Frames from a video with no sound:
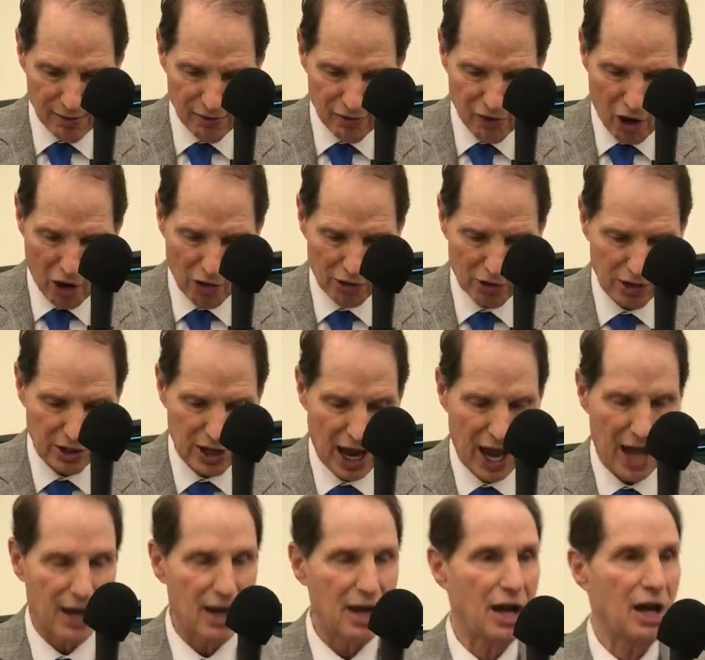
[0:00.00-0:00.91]
voter
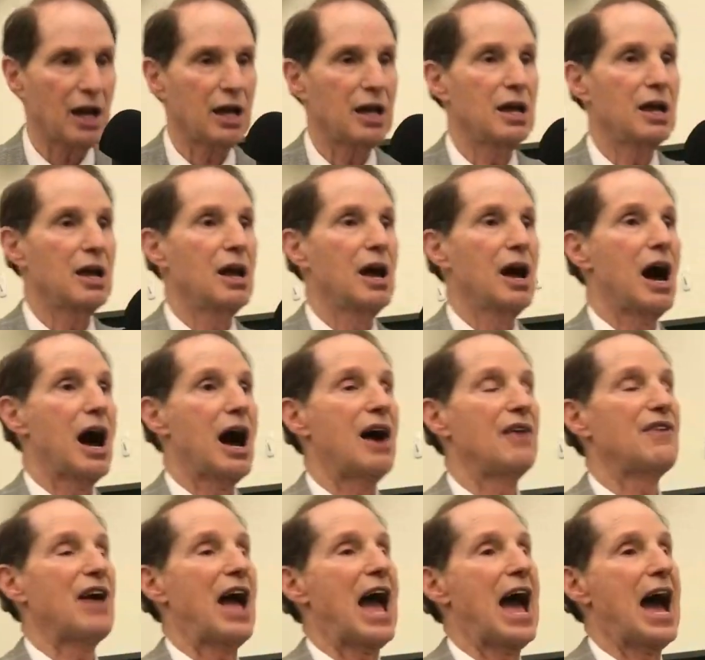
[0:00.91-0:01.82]
data
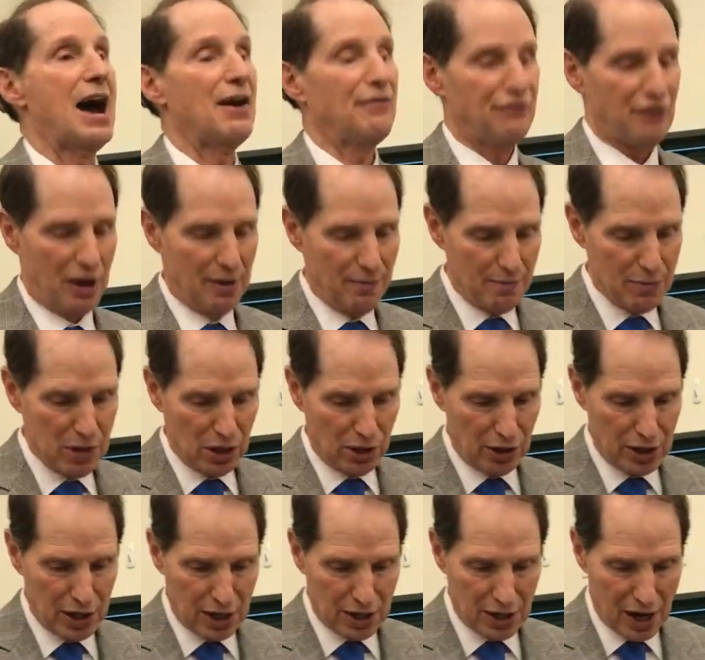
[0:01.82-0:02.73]
of
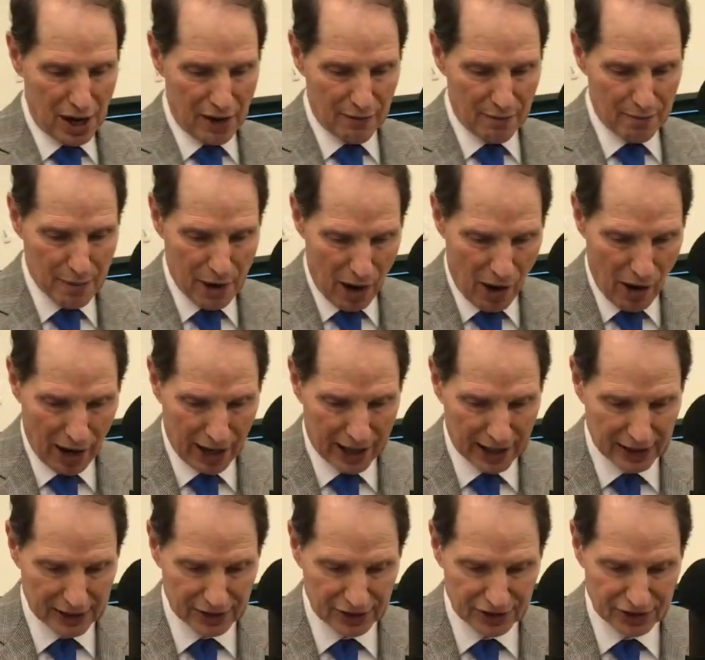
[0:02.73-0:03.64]
500,000
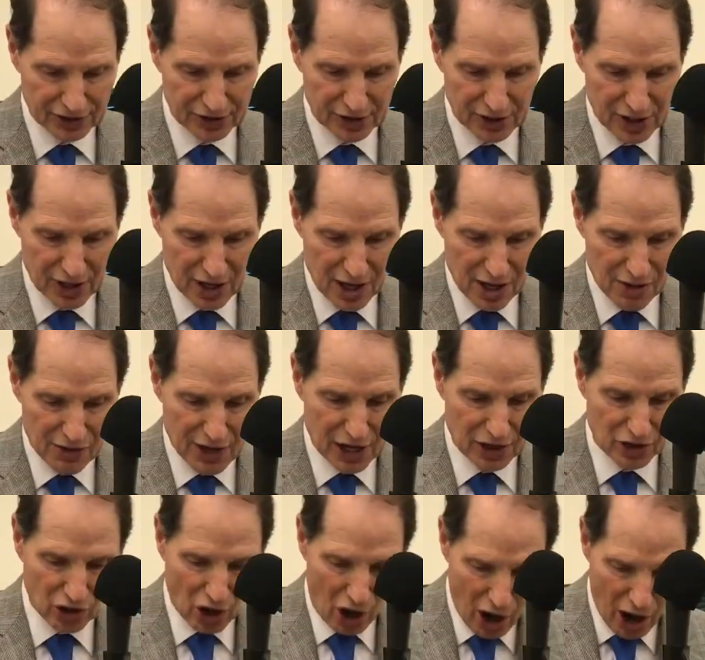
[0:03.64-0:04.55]
Americans. They
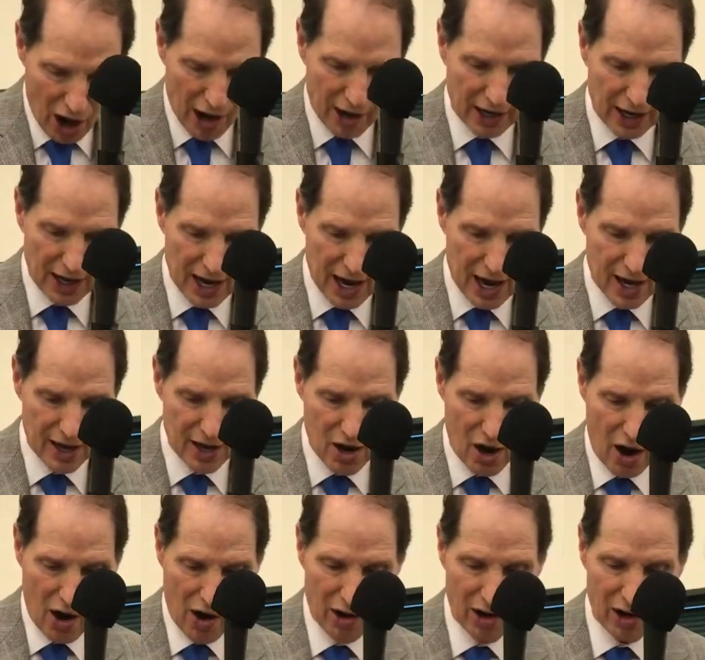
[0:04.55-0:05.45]
targeted
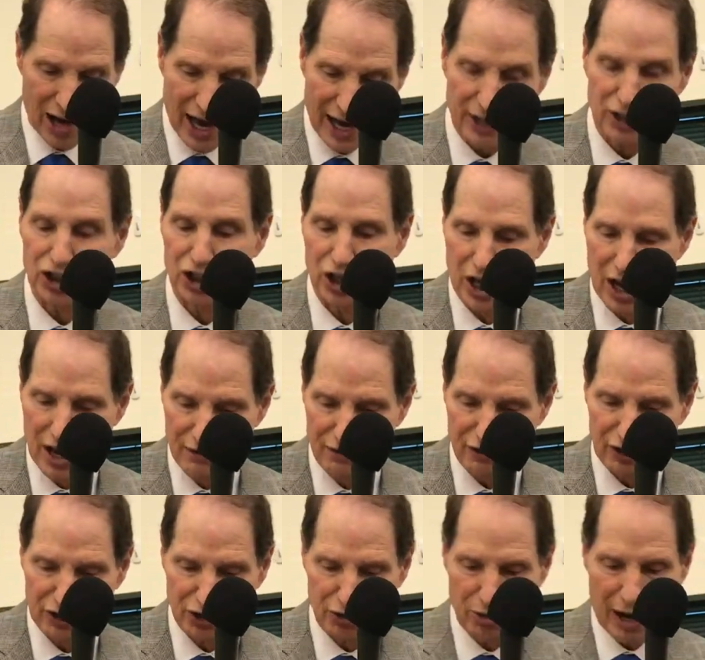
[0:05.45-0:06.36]
our election
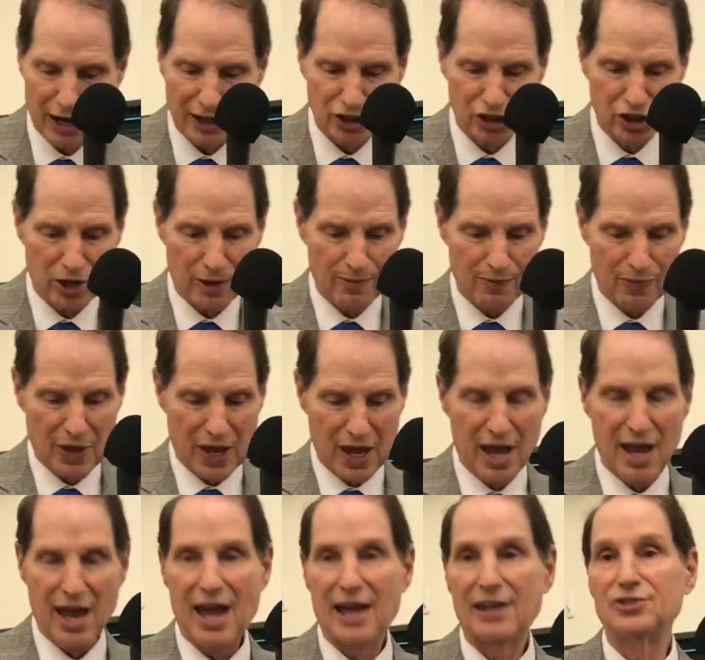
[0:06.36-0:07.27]
infrastructure
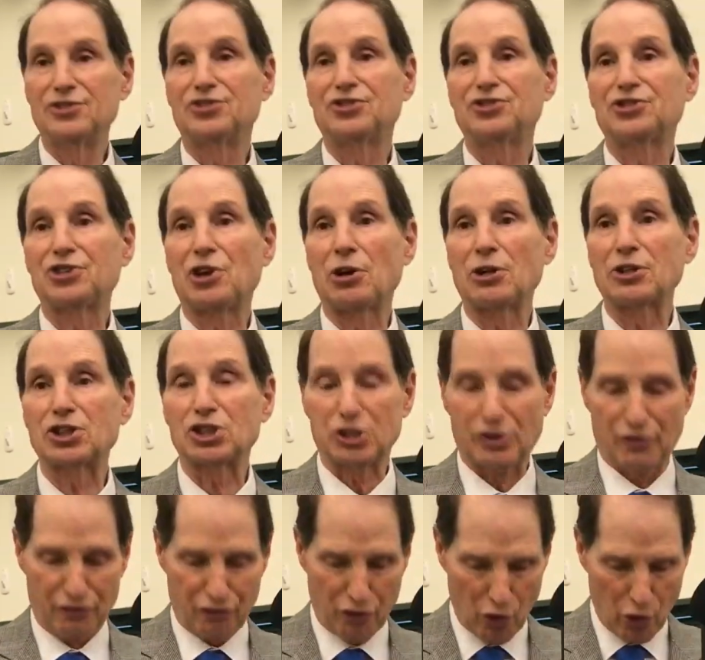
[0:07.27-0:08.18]
and searched
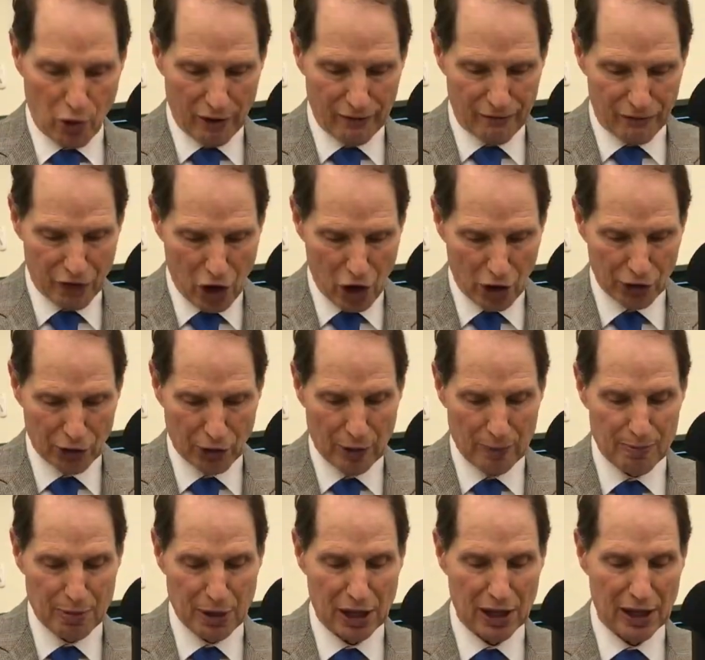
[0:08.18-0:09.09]
for
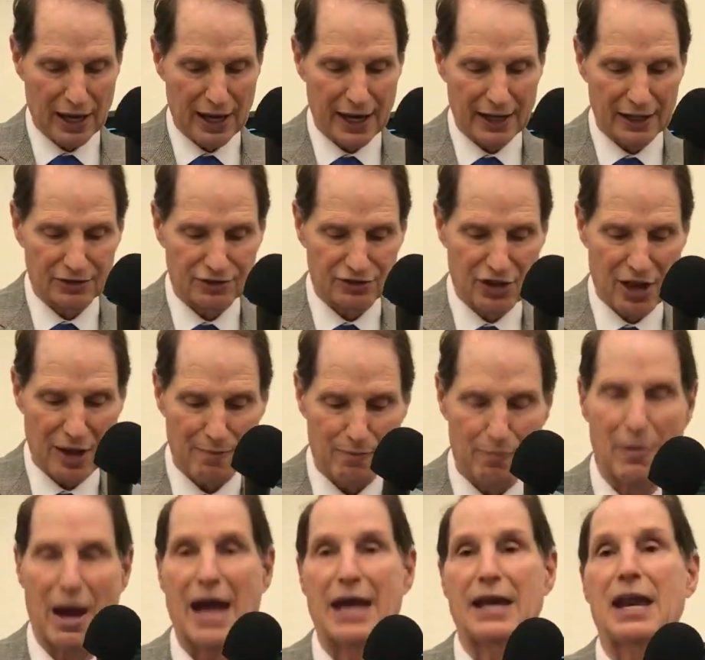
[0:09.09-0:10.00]
vulnerabilities that
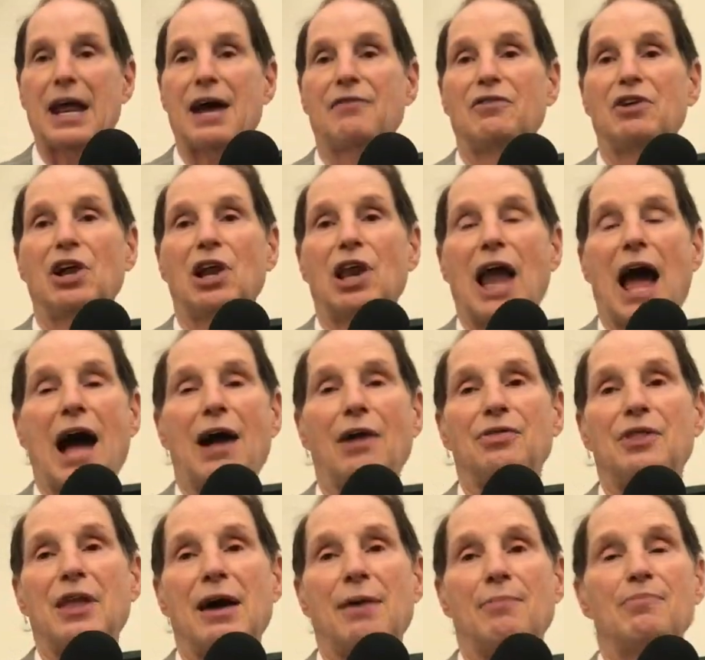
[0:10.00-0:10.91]
might have
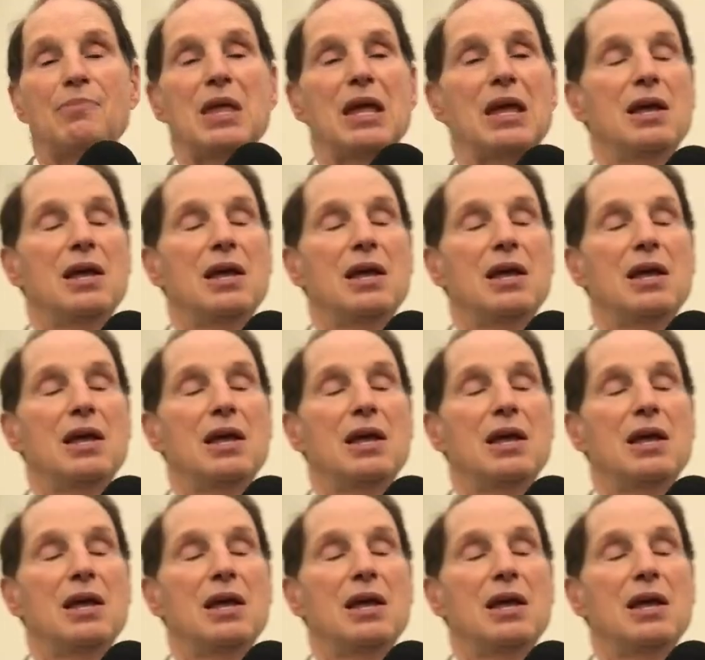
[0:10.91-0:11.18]
allowed them